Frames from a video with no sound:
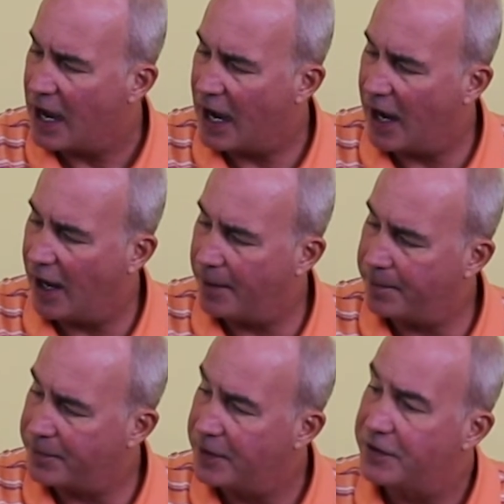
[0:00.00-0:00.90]

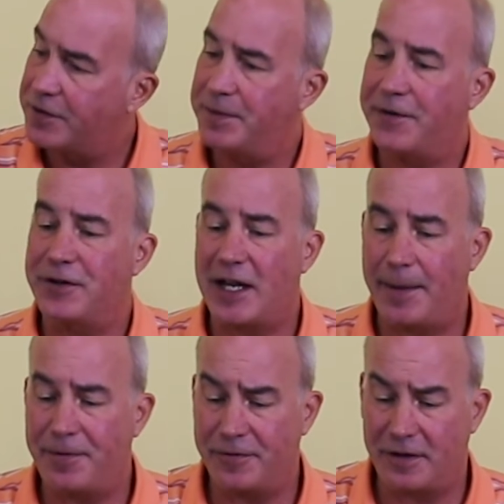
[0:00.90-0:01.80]
Some different
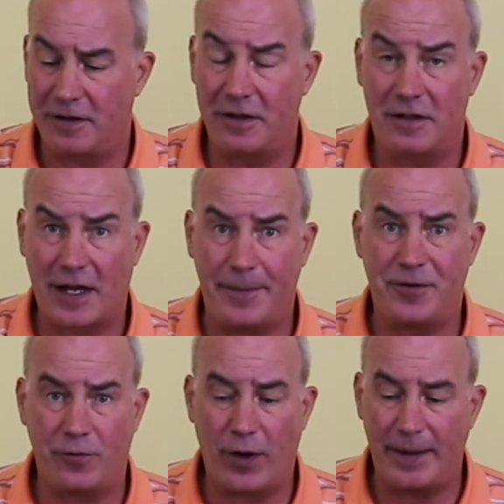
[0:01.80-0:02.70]

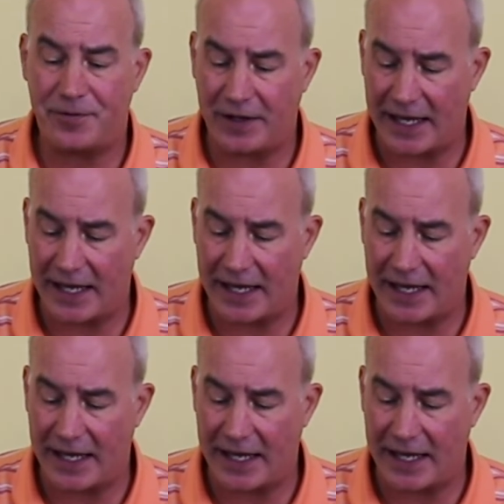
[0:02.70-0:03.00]
types of wipes.